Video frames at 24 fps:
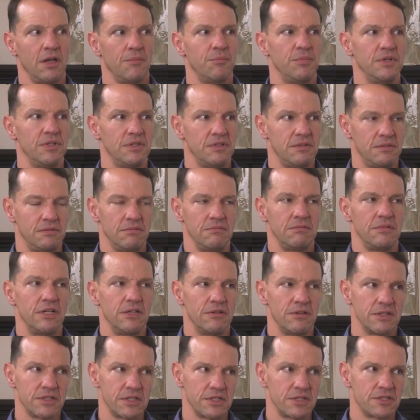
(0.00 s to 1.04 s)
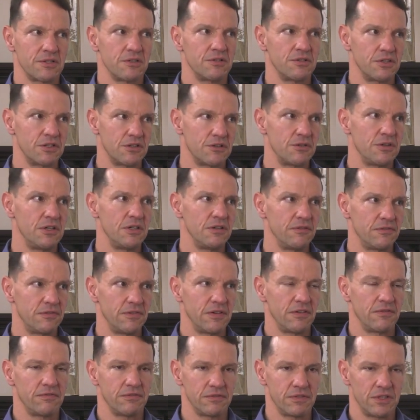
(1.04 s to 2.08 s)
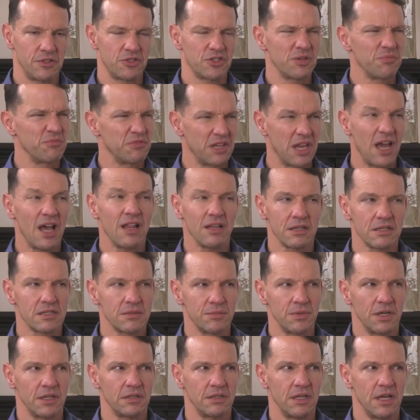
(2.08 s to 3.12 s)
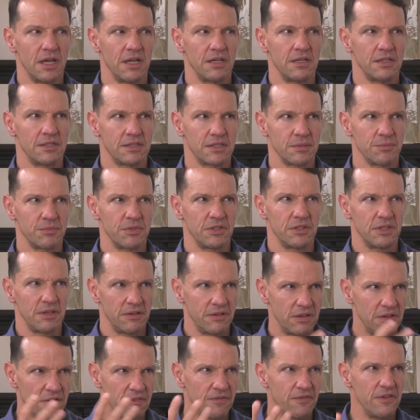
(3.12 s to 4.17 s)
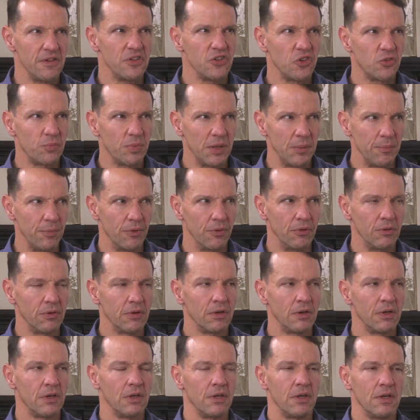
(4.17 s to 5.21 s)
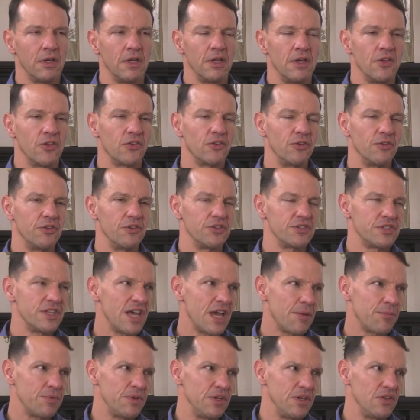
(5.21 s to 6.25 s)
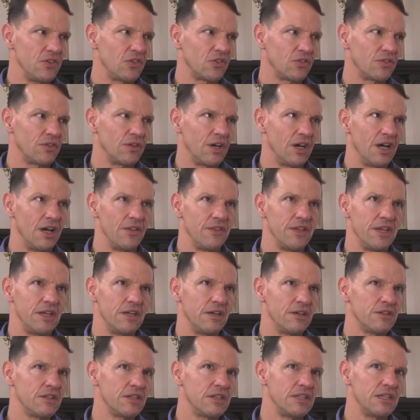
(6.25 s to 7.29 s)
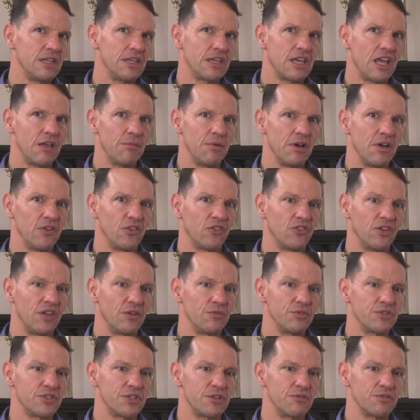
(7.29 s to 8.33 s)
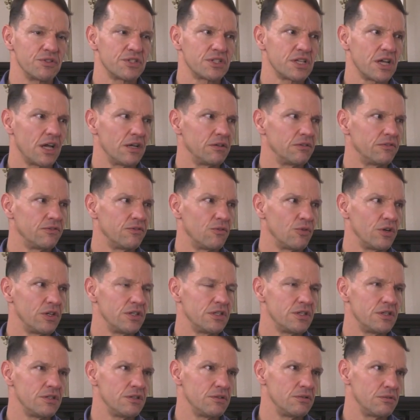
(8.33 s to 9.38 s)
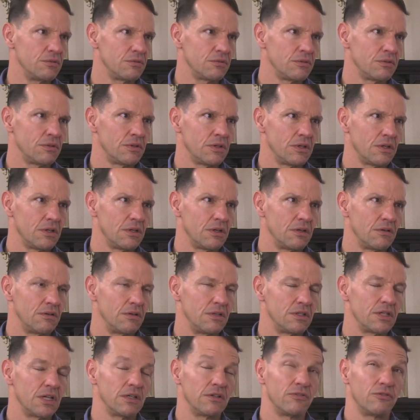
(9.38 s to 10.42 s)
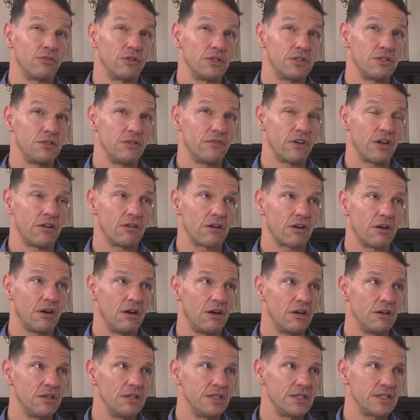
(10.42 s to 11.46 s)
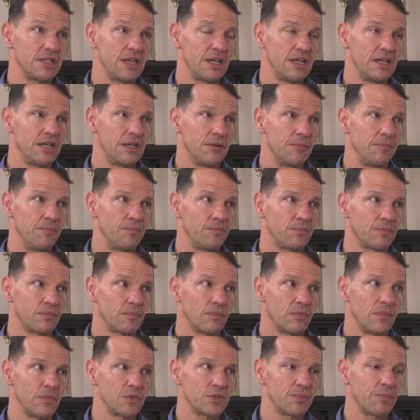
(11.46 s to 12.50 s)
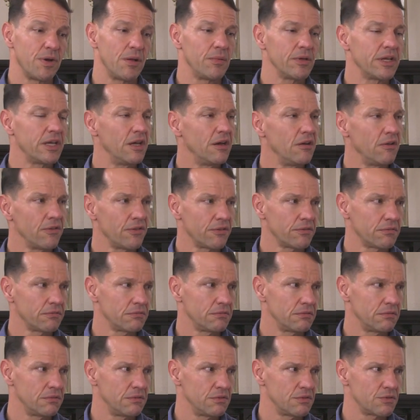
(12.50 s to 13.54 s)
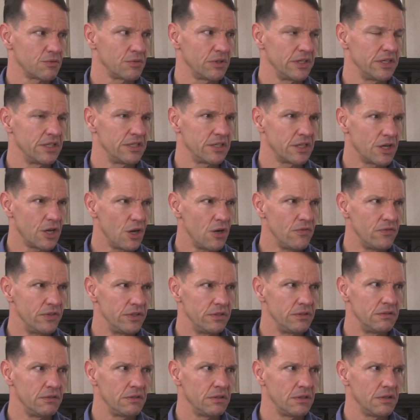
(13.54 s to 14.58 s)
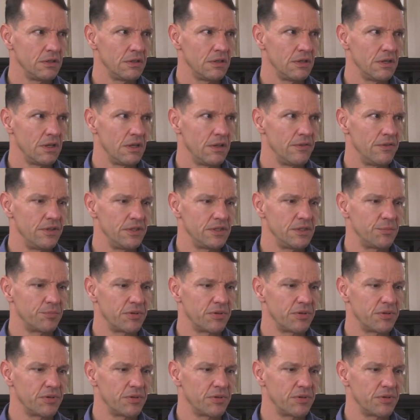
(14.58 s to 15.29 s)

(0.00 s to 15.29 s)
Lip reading: But there is a certain degree of there's something callous about that. It's something that it offends people. So there's that piece. The other thing they came out and said was there was Title 42. And Title 42, if I recall, is was a public health related to COVID, that the